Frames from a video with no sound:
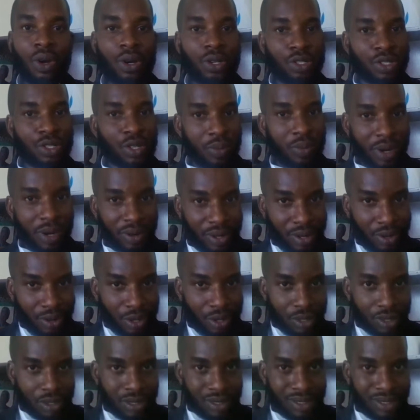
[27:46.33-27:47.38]
customary
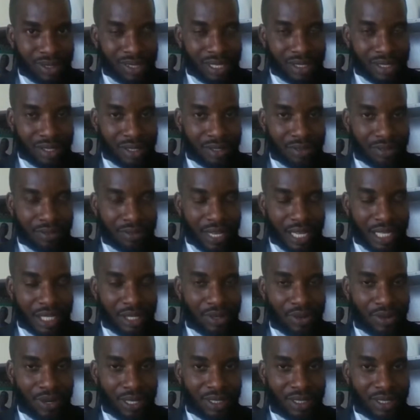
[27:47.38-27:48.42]
court closest to the
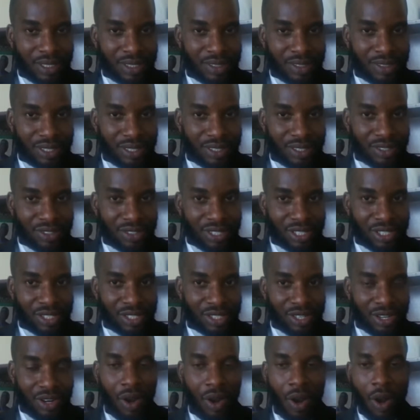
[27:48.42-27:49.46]
venue where you did the
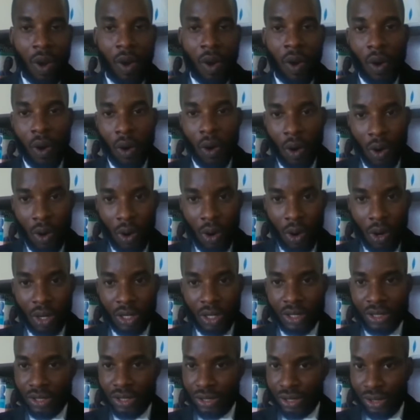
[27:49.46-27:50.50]
registration,
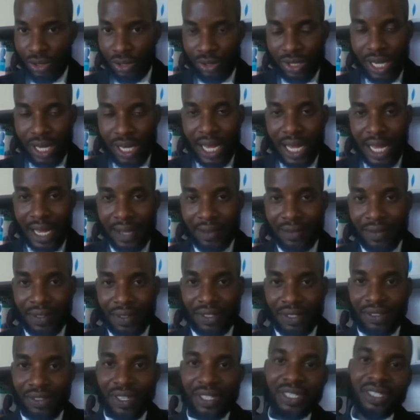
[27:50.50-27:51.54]
or you can have
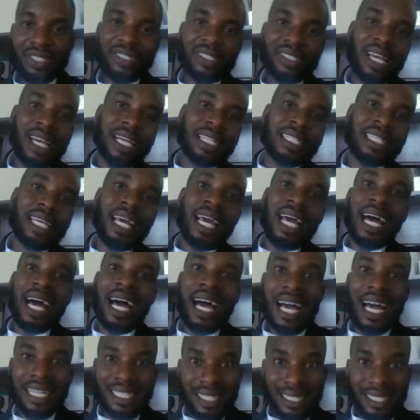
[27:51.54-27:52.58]
it registered
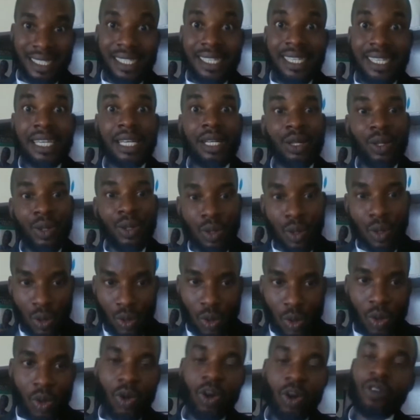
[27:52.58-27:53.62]
at the
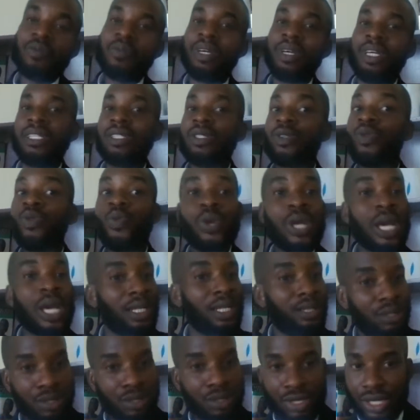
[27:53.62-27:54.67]
local government where
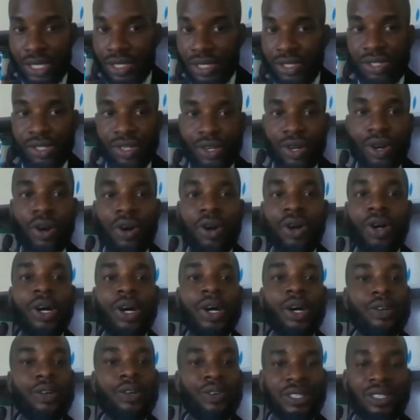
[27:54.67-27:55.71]
you did your
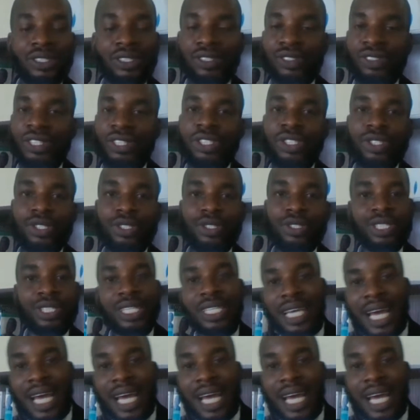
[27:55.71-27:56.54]
registration. The